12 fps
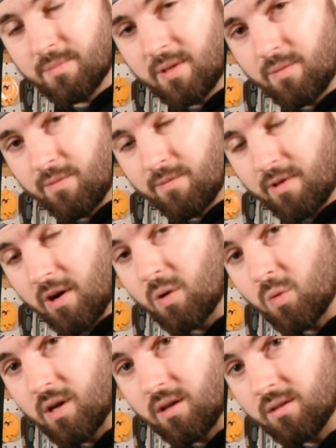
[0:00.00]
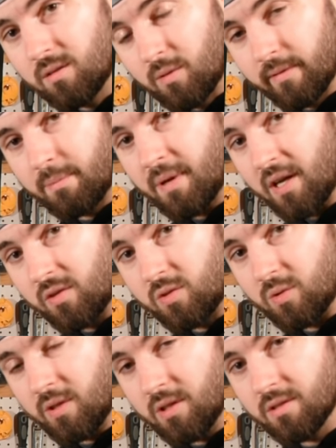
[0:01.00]
me very well over the past
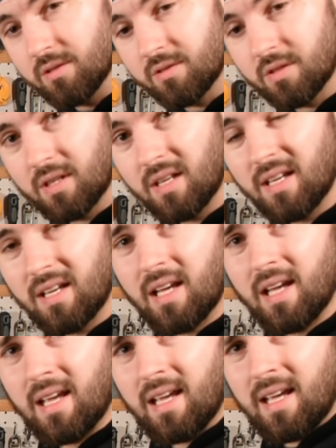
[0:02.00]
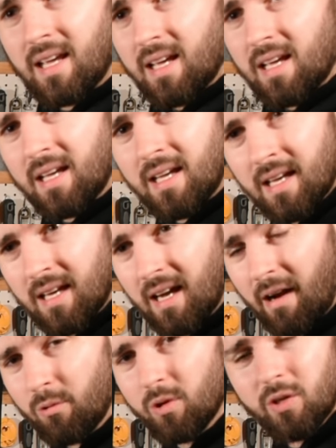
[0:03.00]
two years.
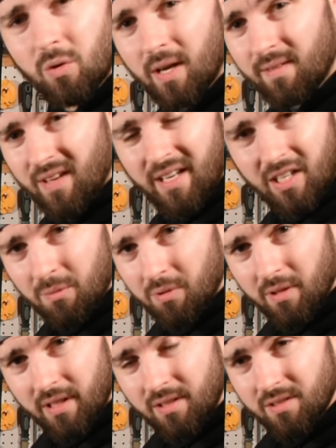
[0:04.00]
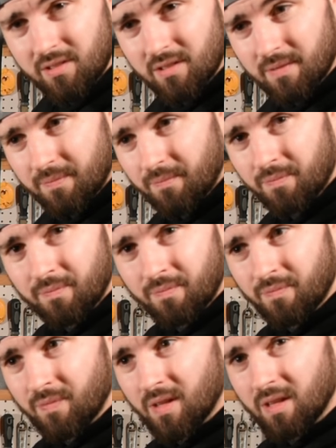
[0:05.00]
I really don't have any complaints.
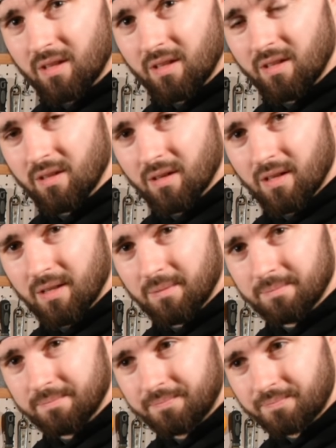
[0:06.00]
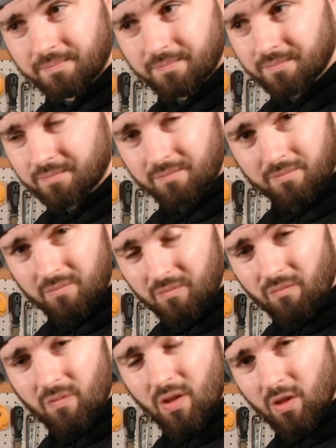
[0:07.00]
The um,
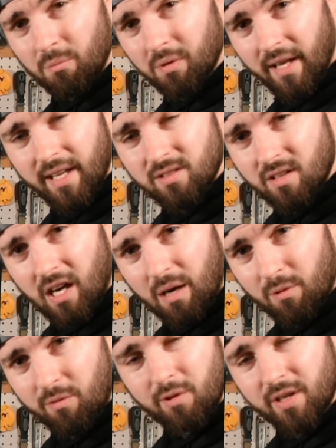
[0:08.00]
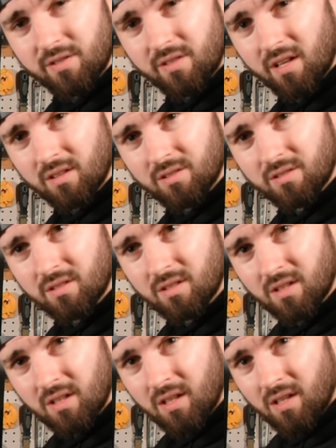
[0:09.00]
the blades that Harbor Freight sells
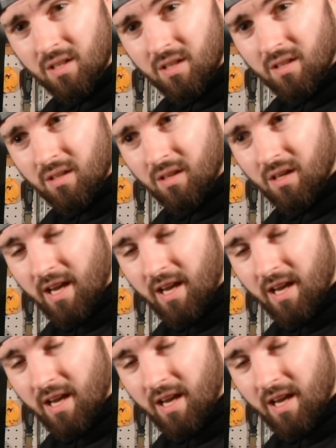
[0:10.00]
uh,